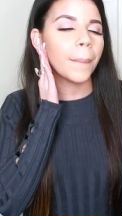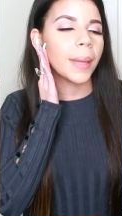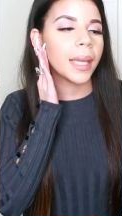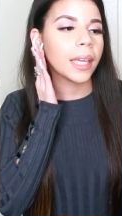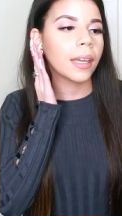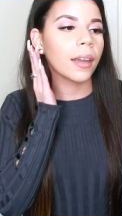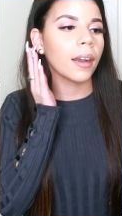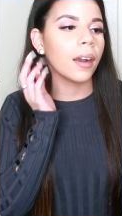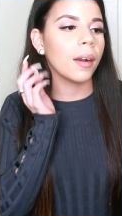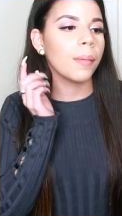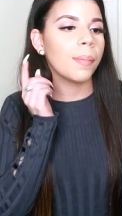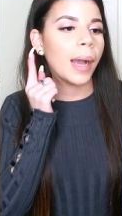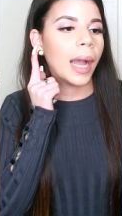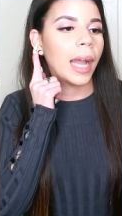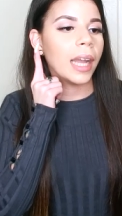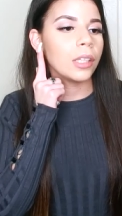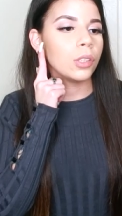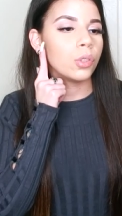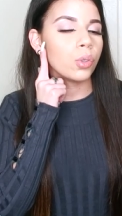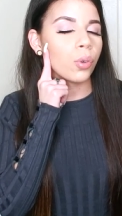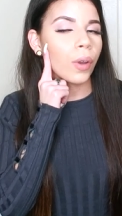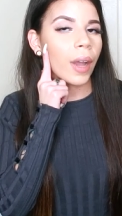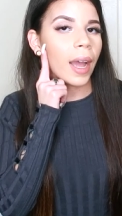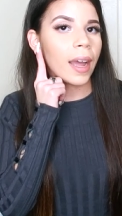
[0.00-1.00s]
makeup i
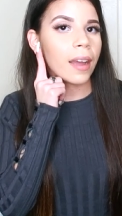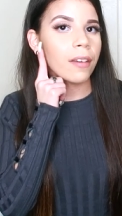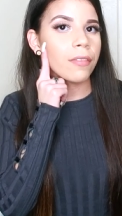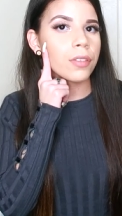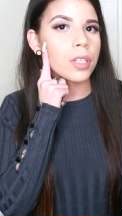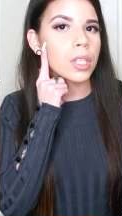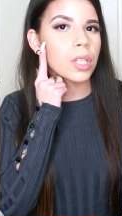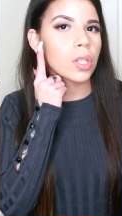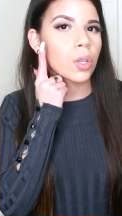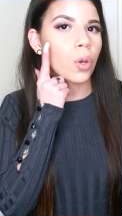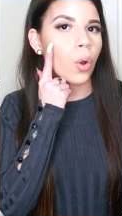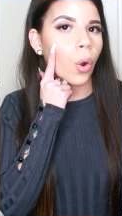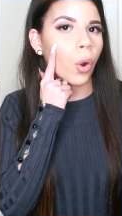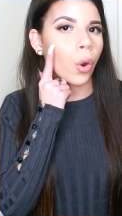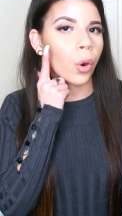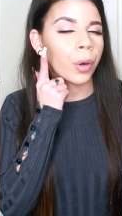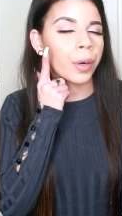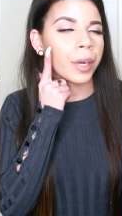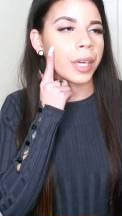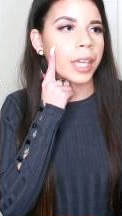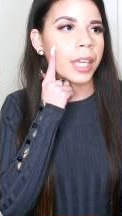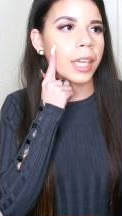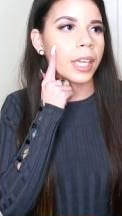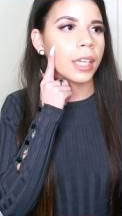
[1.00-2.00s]
do have
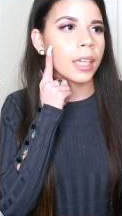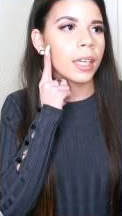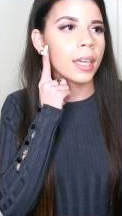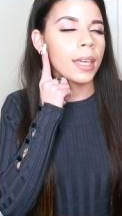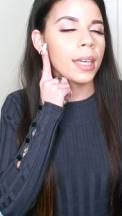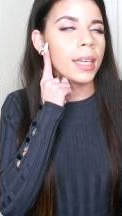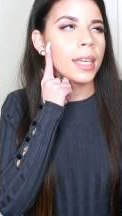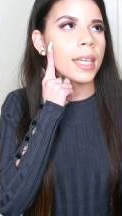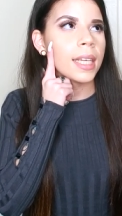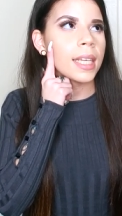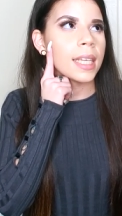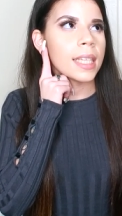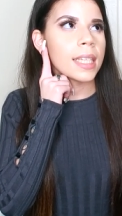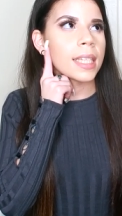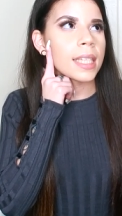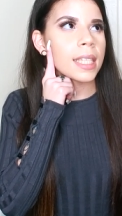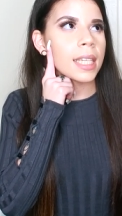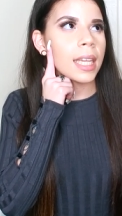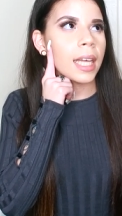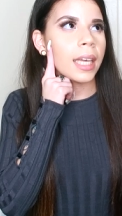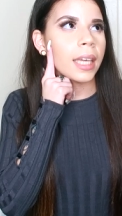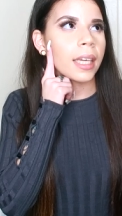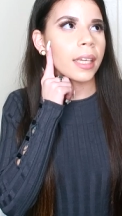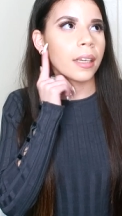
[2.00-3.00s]
scarring
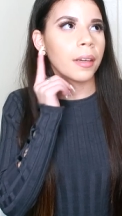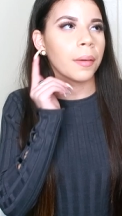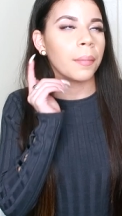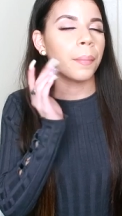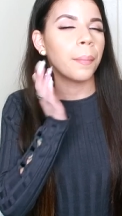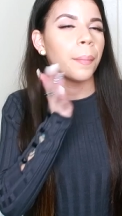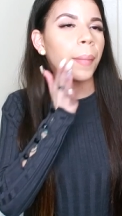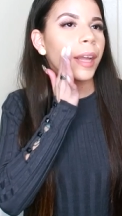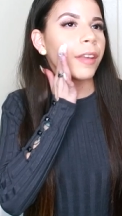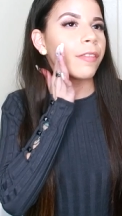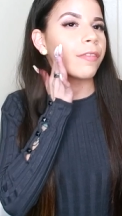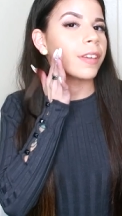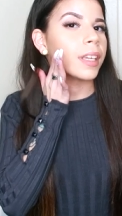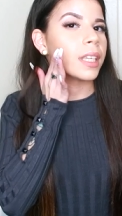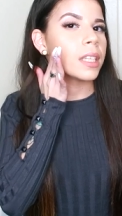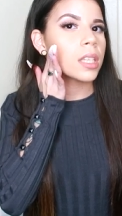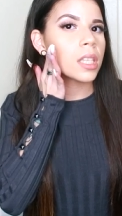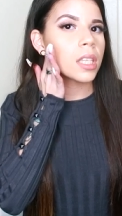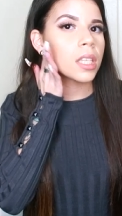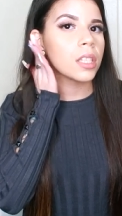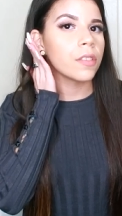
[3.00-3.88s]
it's like my face